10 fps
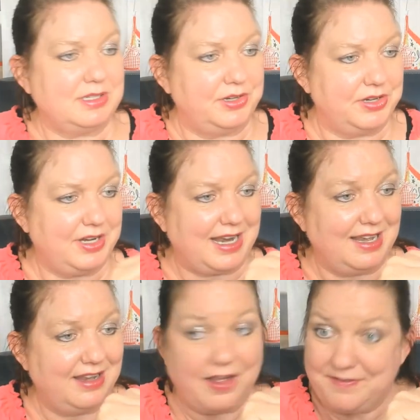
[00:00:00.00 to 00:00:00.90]
Good, I
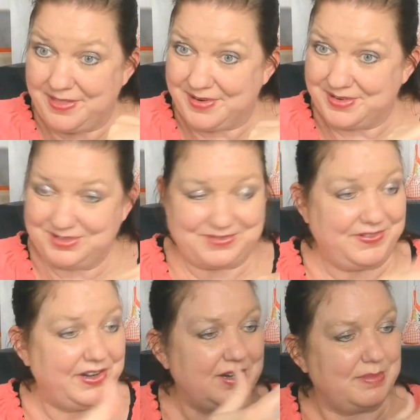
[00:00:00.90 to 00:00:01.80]
love those
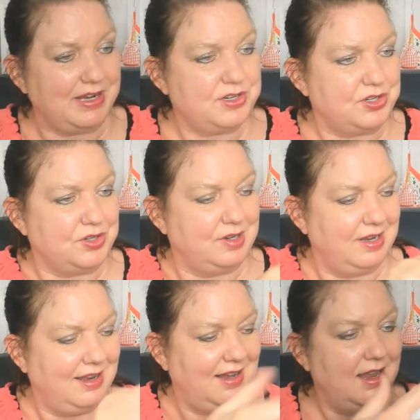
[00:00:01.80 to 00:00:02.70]
very much.
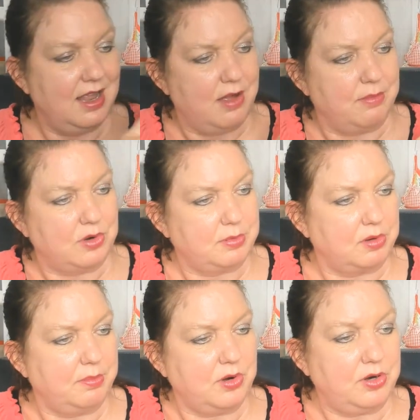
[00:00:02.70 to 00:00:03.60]

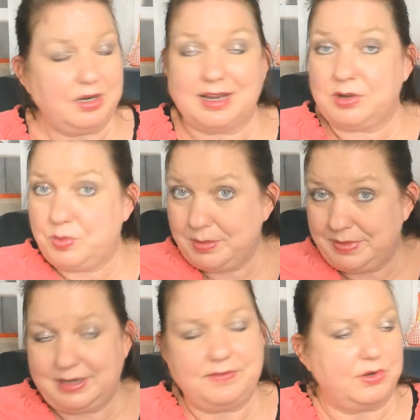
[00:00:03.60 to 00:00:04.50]
More.
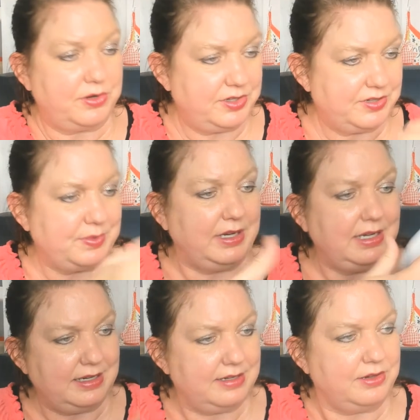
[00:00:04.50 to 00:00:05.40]
Equipment, of course, we
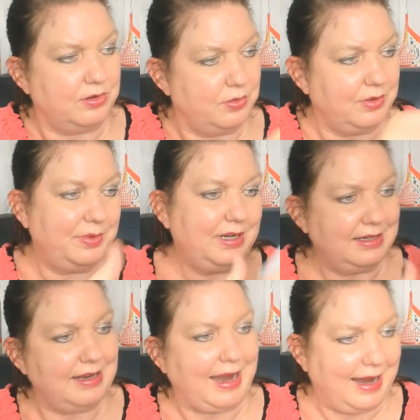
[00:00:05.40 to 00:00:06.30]
need to know what we need
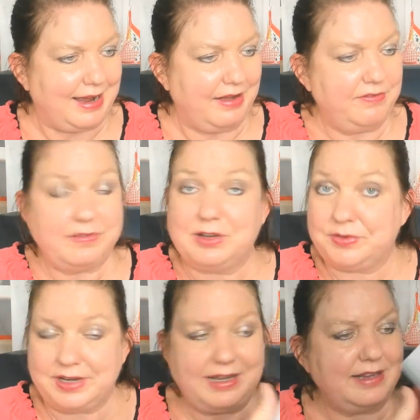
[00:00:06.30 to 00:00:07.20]
to have.
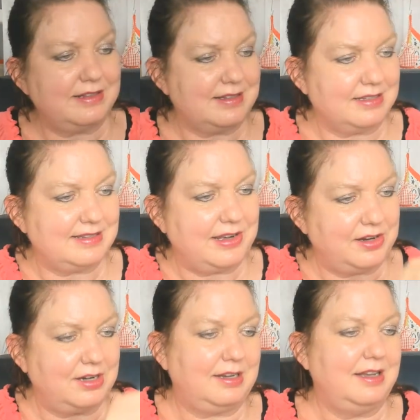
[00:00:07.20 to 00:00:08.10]
Ingredients,
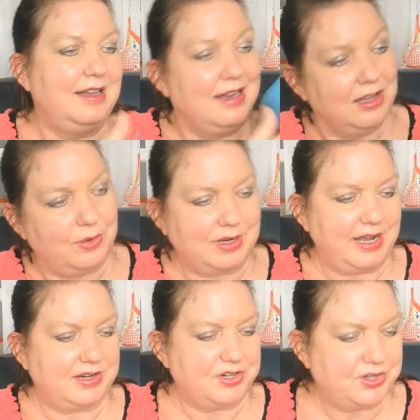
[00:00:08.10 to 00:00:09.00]
etc. What
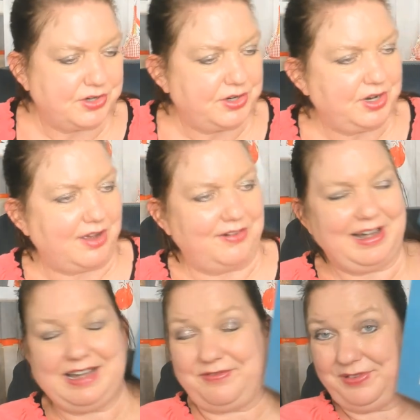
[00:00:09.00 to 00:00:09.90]
kind of sugar? All
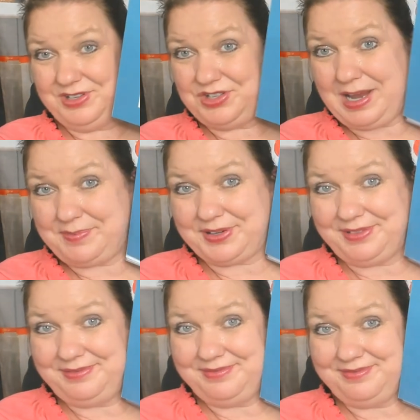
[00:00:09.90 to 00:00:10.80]
right, first chapter.
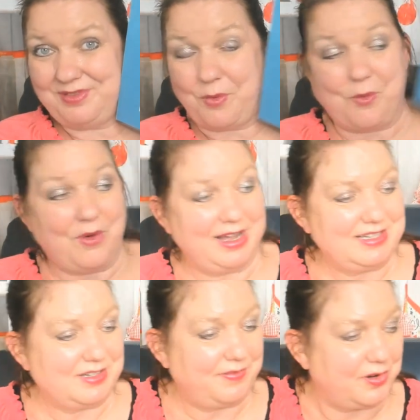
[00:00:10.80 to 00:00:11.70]

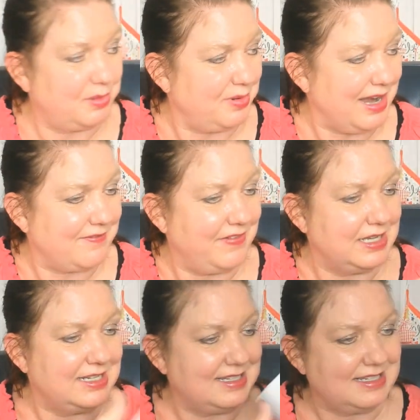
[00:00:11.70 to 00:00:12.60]
What's for
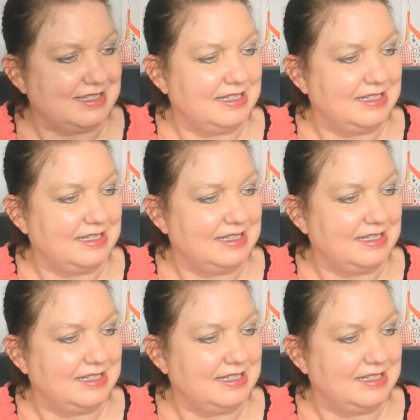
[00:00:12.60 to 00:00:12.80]
breakfast?